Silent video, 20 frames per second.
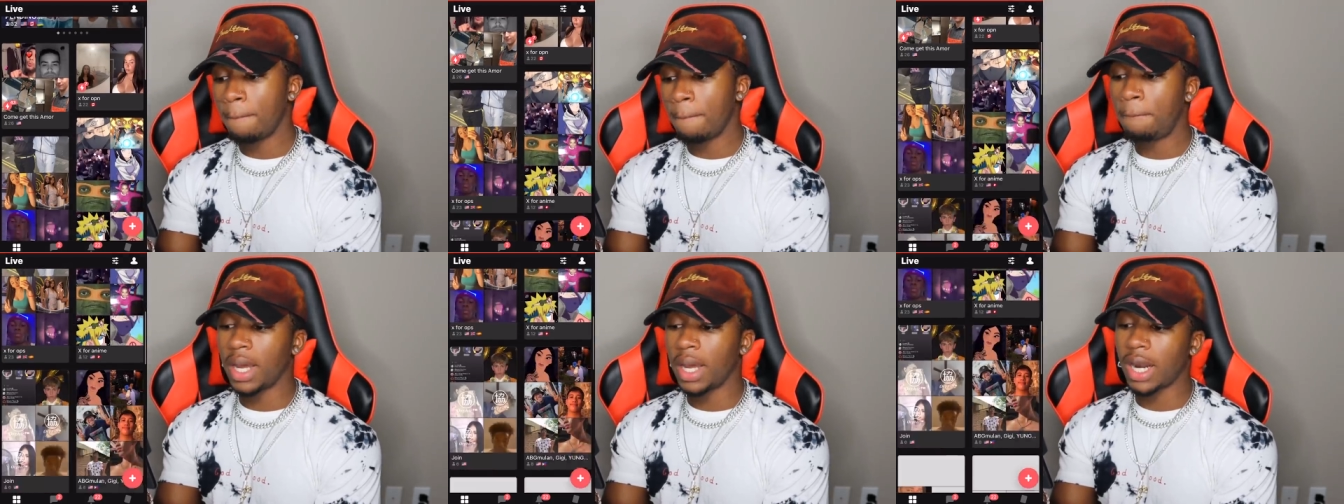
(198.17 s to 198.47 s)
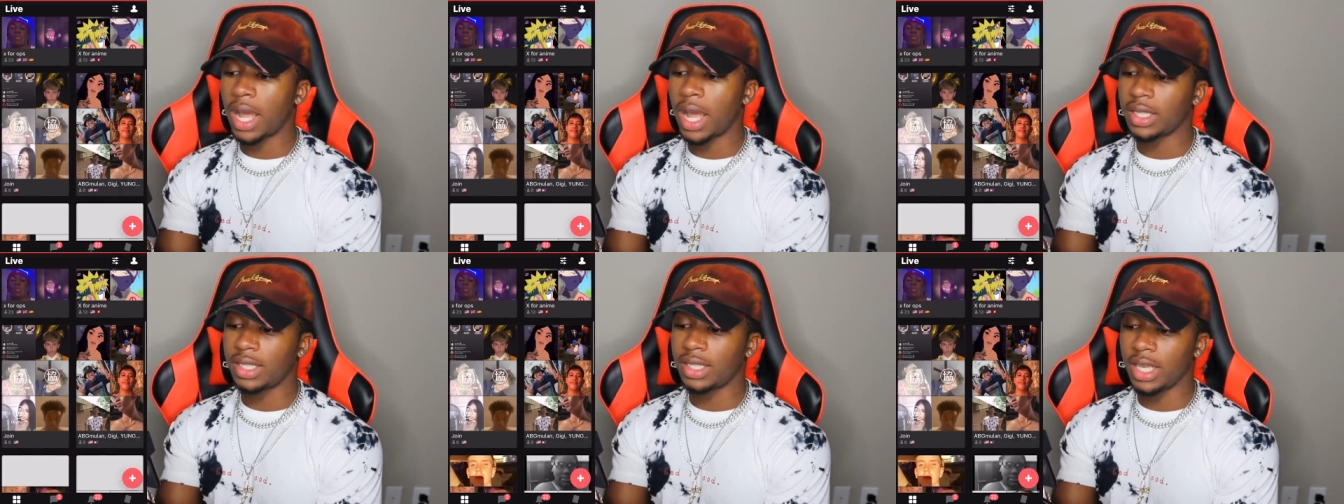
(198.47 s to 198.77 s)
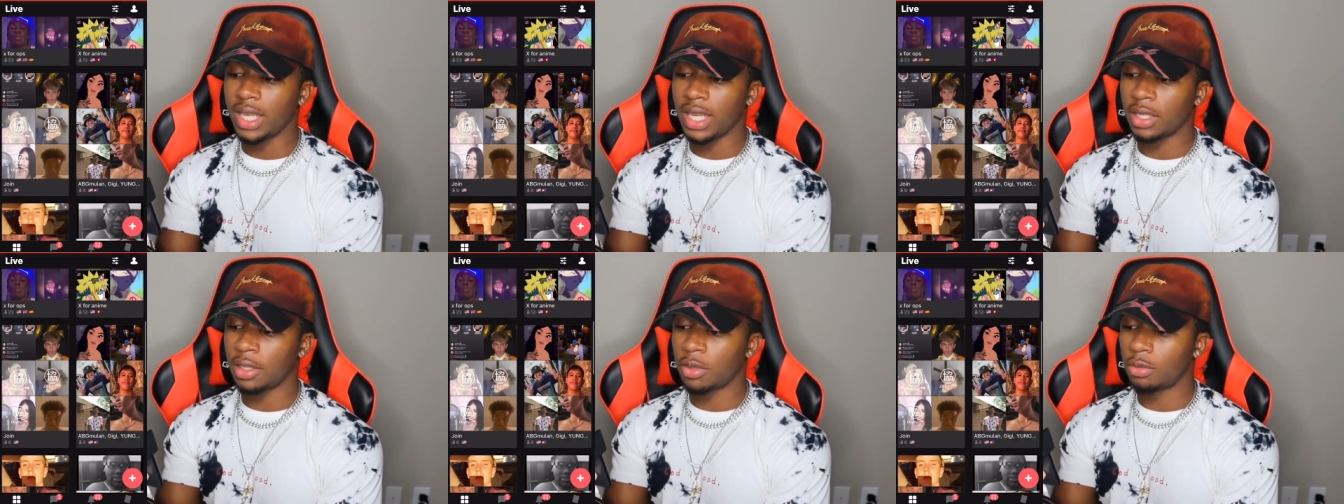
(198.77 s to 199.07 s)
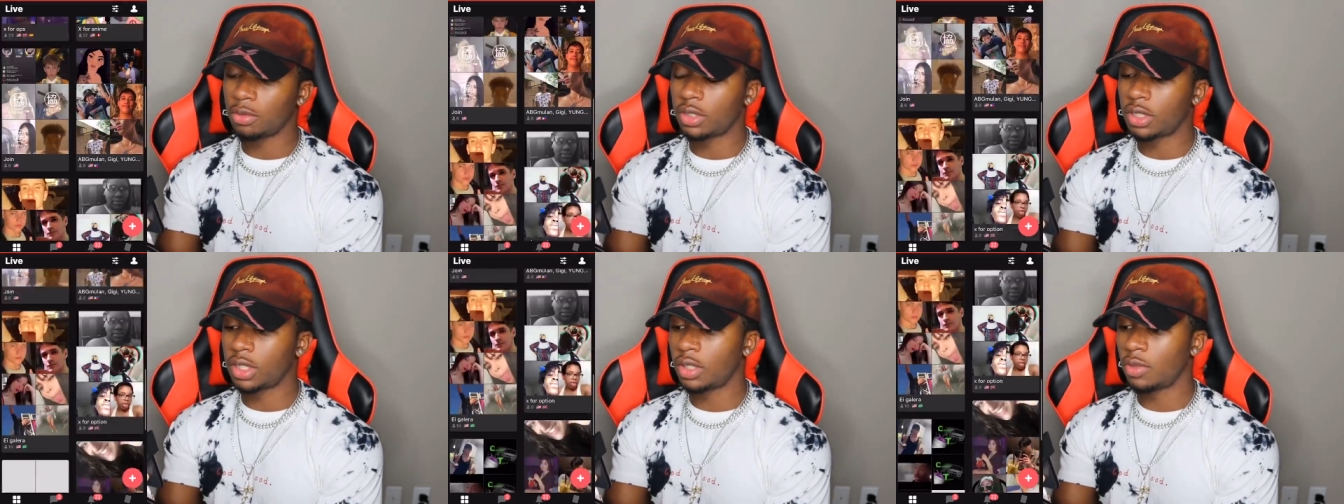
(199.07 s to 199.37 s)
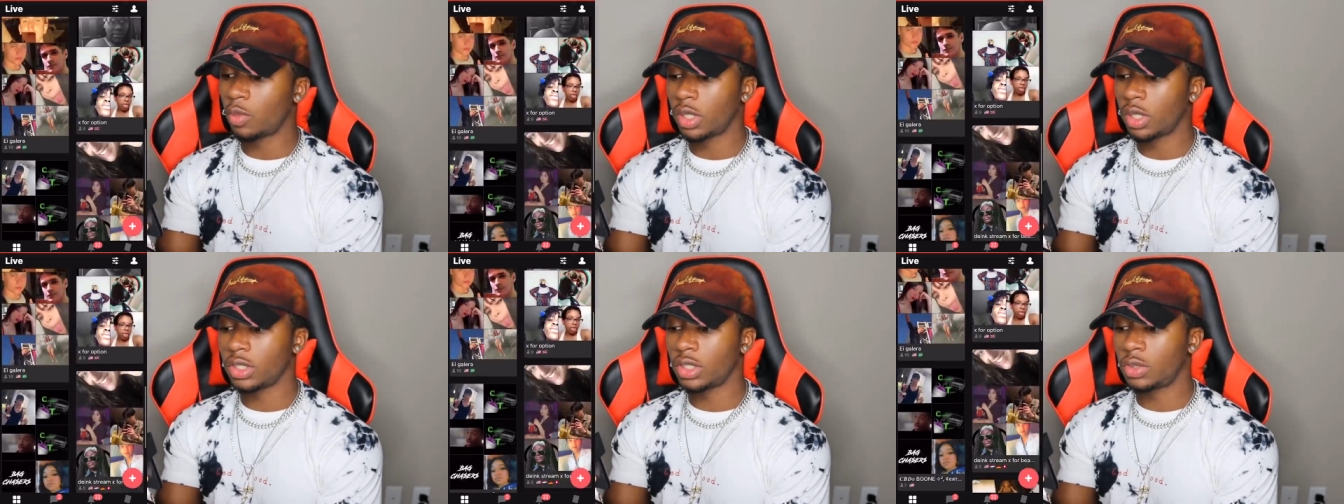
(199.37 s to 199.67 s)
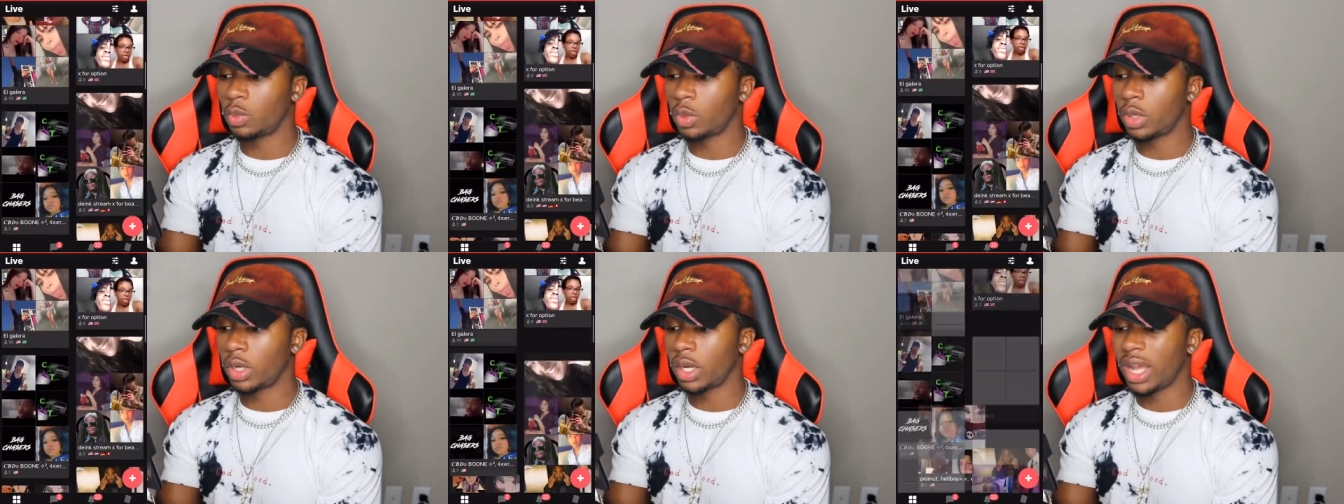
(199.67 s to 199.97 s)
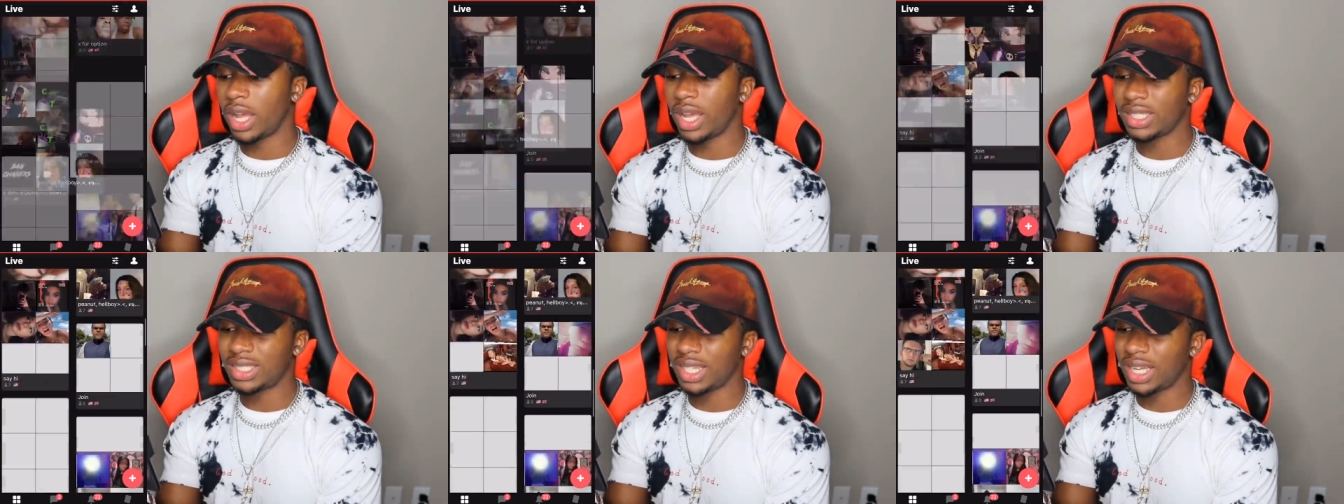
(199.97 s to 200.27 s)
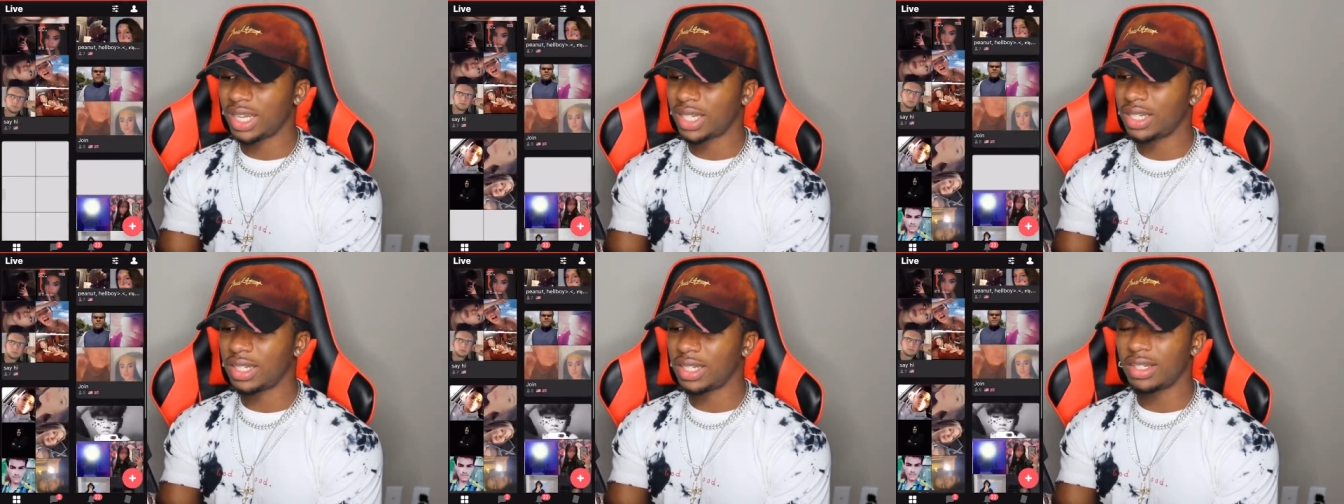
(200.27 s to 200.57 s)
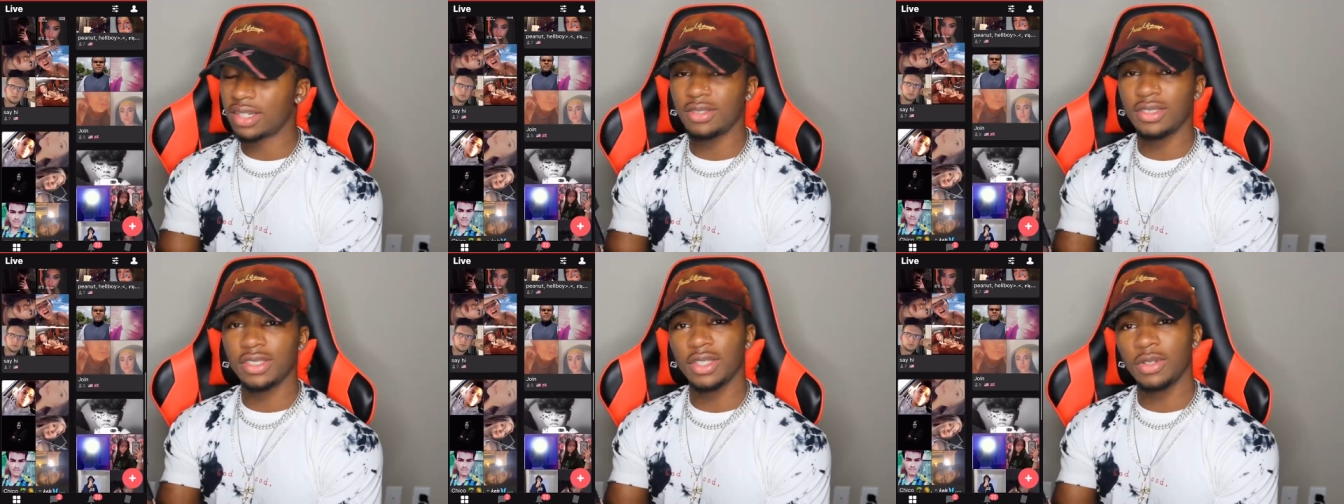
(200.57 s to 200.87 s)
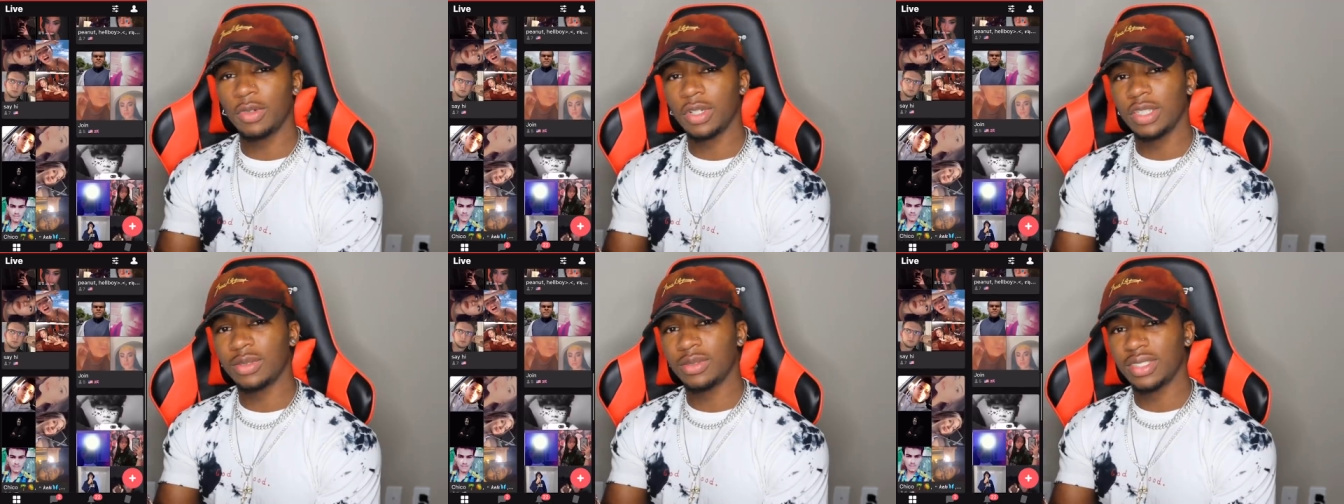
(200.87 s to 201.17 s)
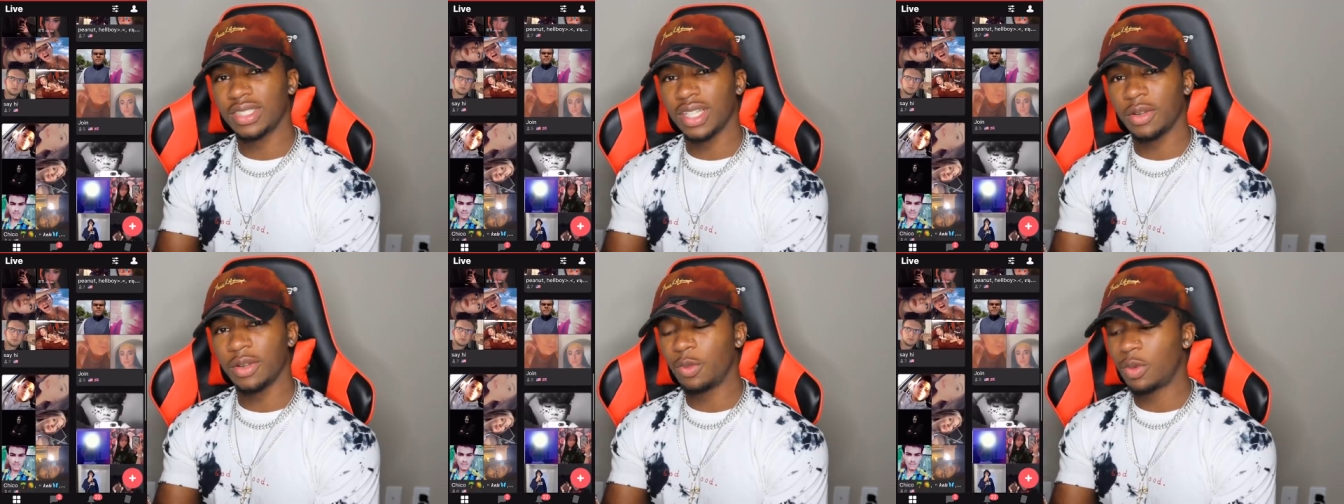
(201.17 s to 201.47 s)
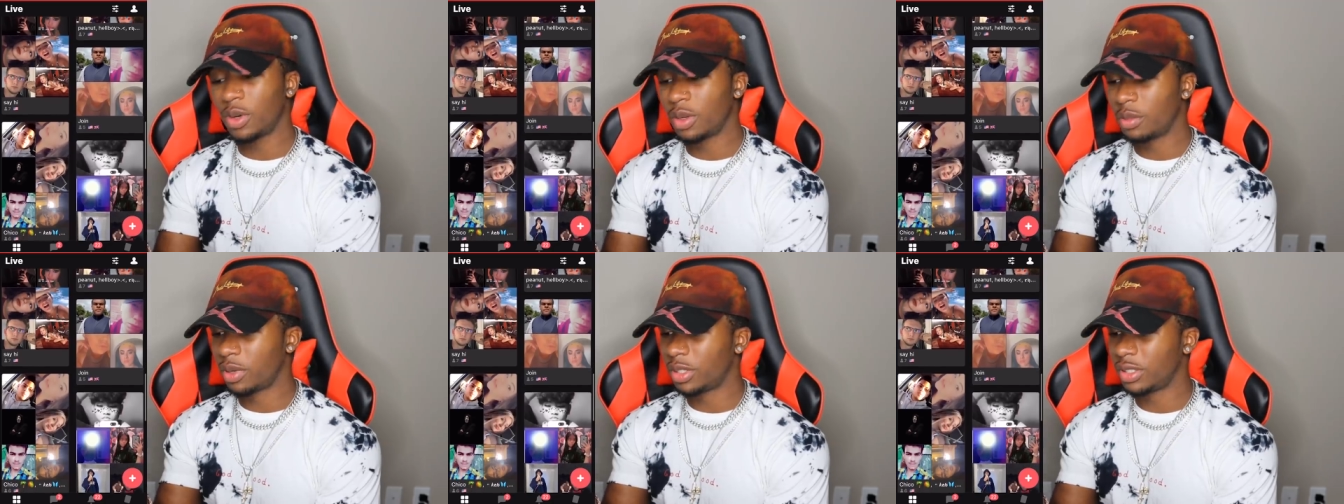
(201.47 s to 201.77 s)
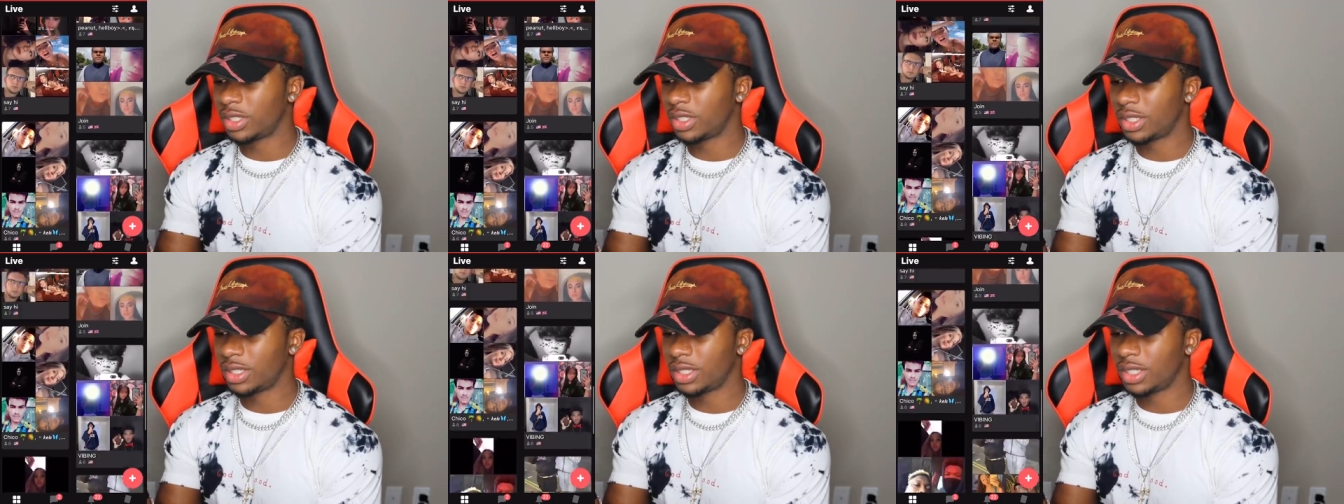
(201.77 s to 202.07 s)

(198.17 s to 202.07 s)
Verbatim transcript: But I can't go into the ones where actually I could go into the ones where it's like one person,